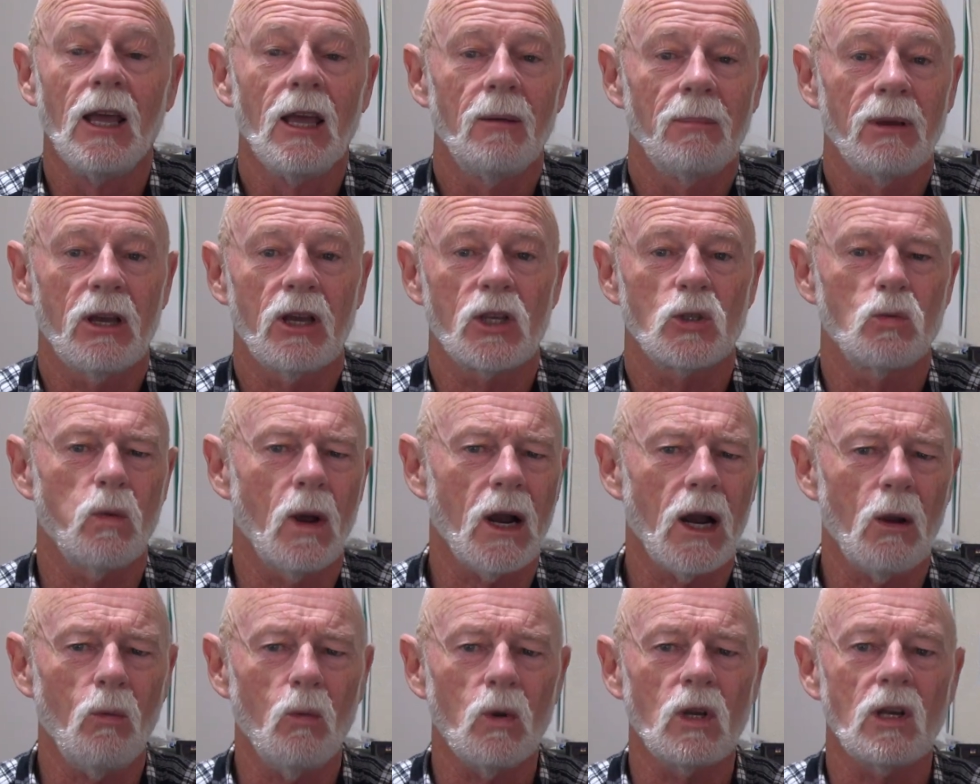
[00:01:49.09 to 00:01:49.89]
Because what
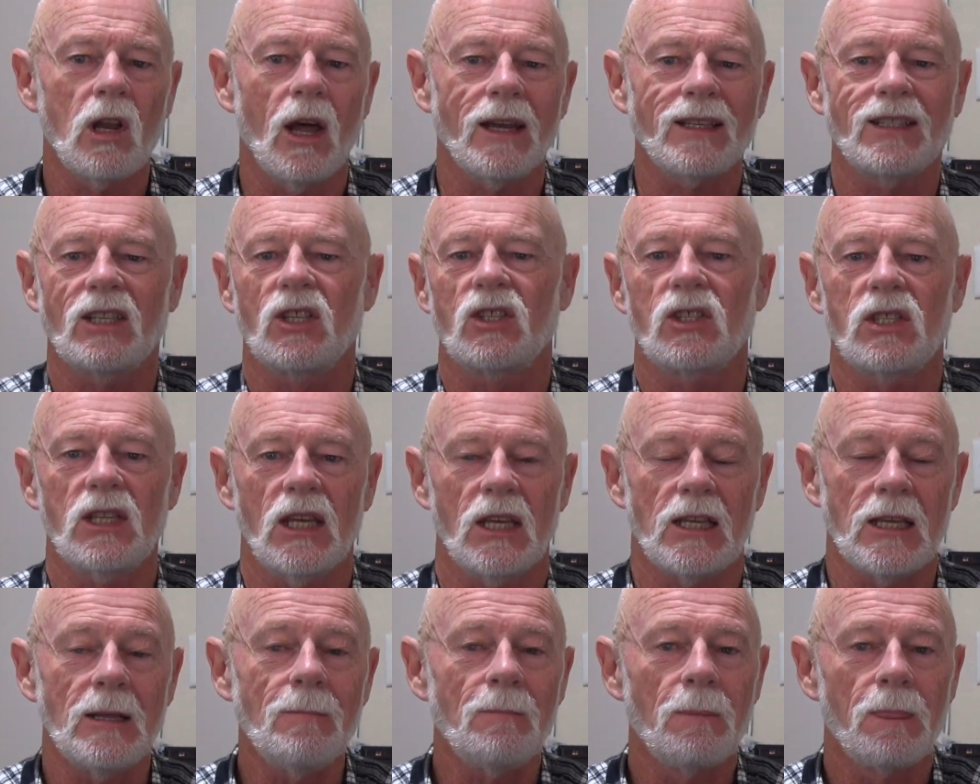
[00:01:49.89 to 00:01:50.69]
I would like to
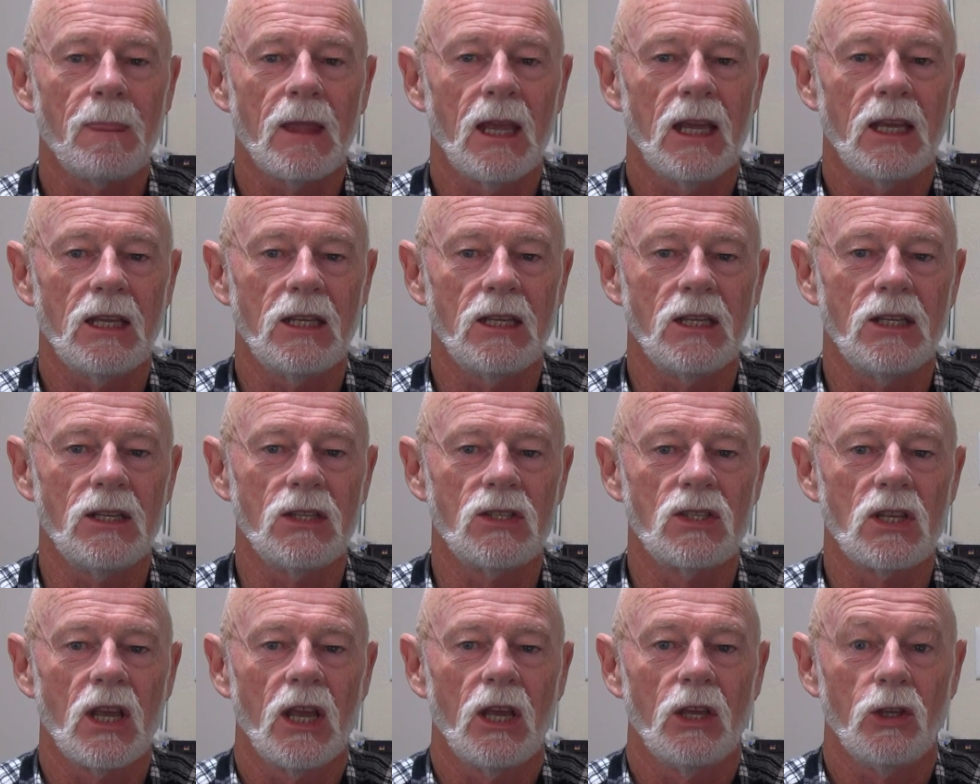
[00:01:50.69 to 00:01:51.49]
see
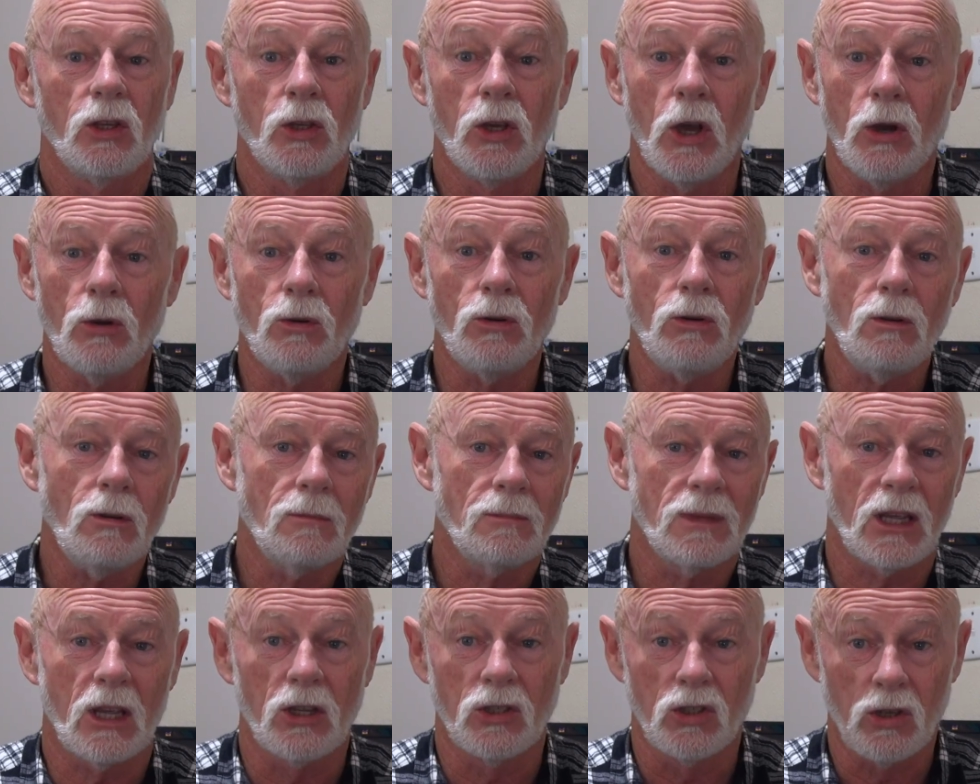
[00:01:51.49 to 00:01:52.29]
is you,
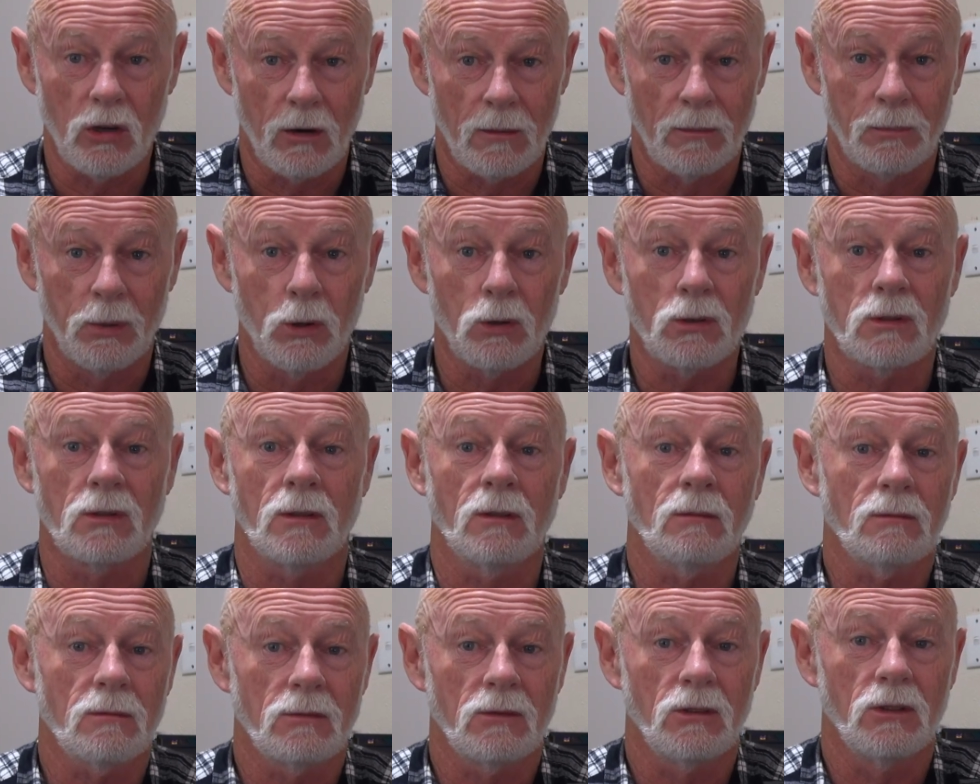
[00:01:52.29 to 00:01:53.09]
because you're
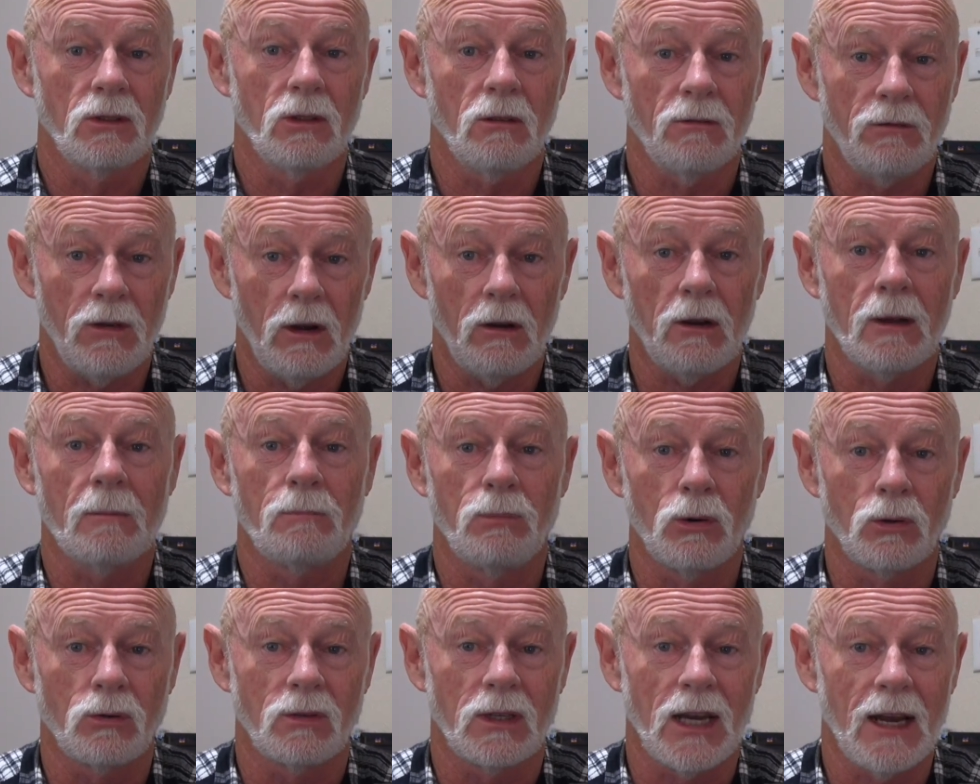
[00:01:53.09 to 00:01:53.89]
important, you're very
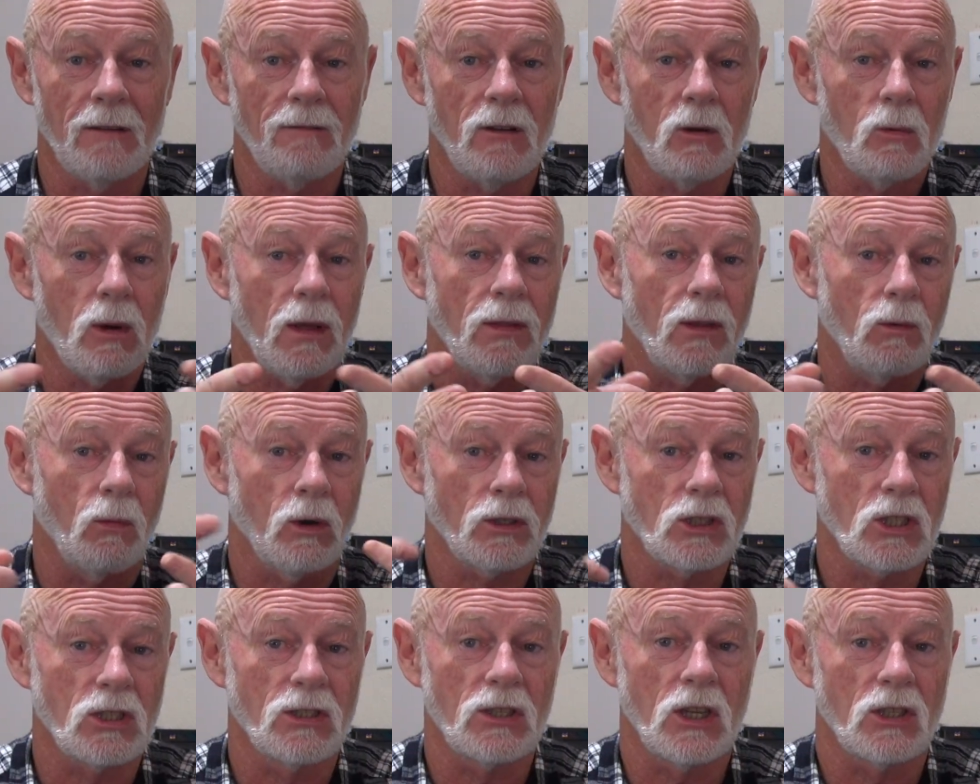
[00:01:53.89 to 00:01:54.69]
important. Everyone that
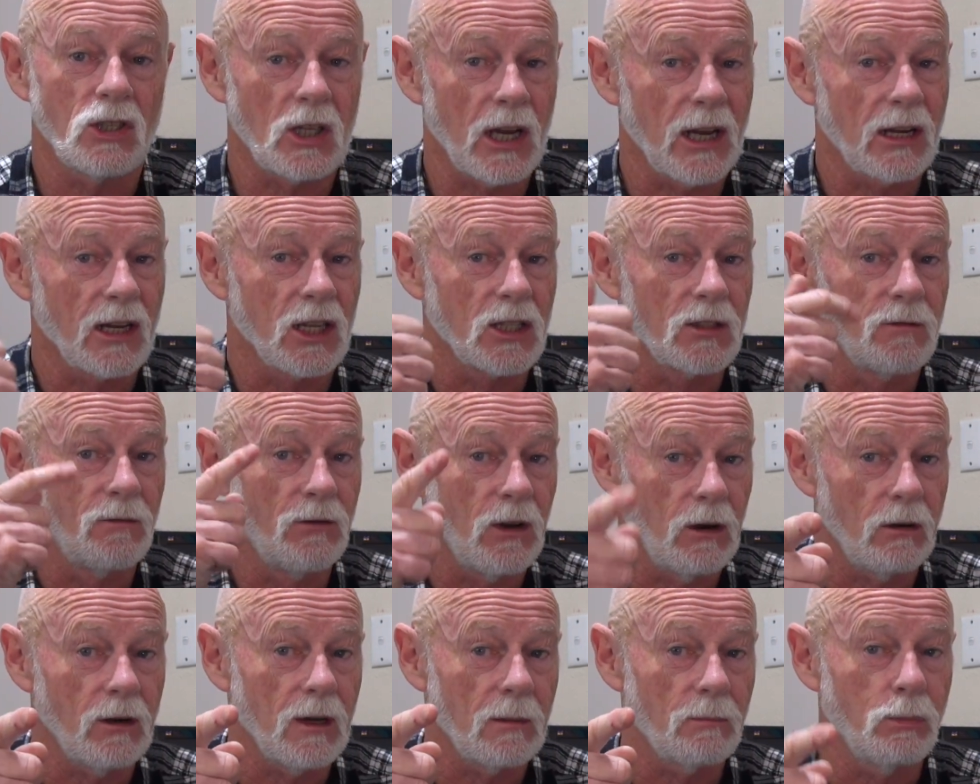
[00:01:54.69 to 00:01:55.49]
watches this channel is
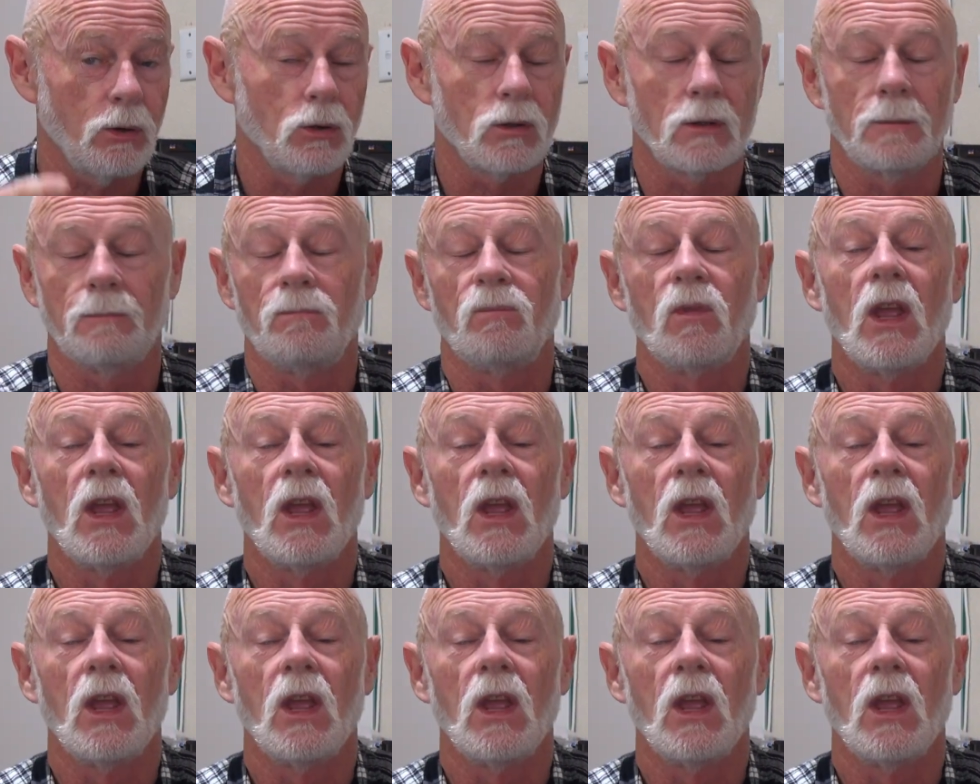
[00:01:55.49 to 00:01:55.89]
very important.